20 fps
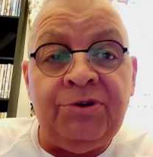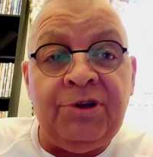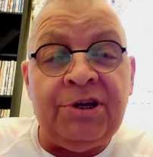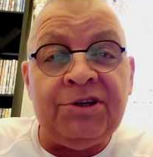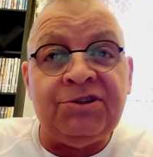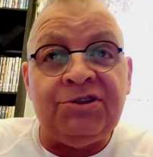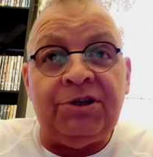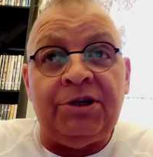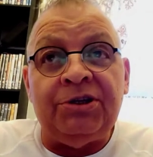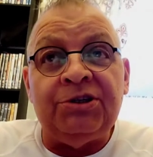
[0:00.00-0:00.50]

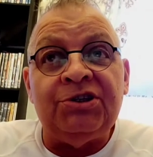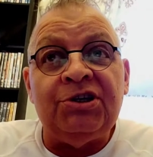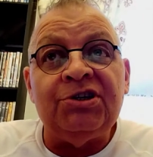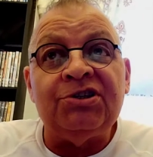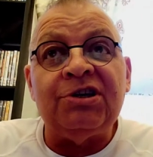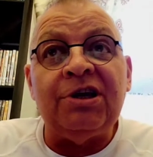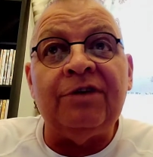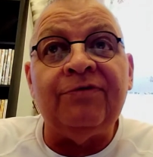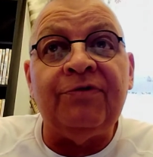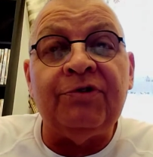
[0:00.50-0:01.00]
yesterday and she
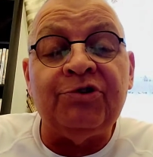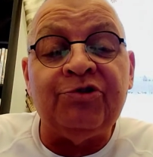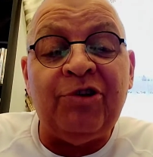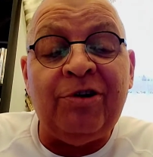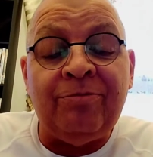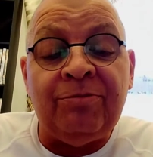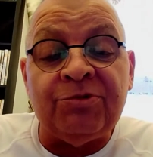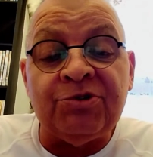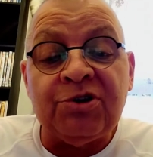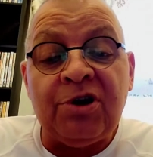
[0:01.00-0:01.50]
said the
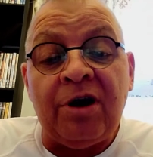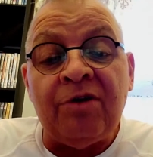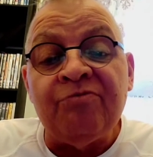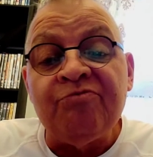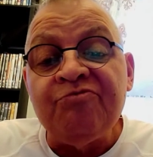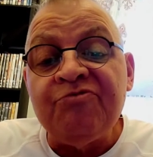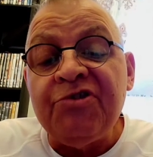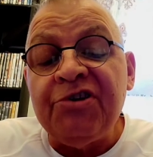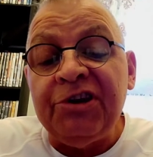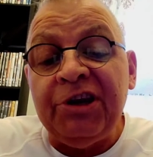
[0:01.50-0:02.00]
treatment's
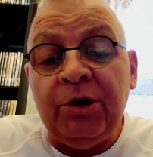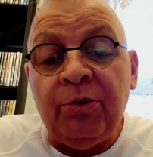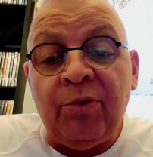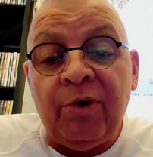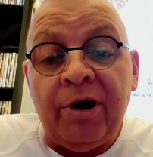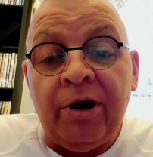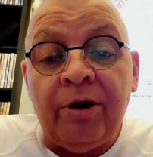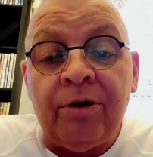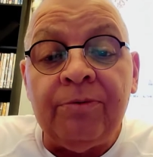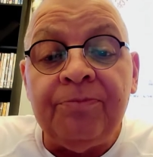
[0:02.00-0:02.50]
going really
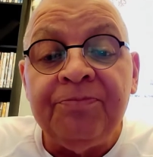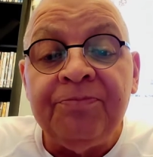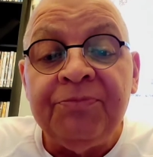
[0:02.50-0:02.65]
well,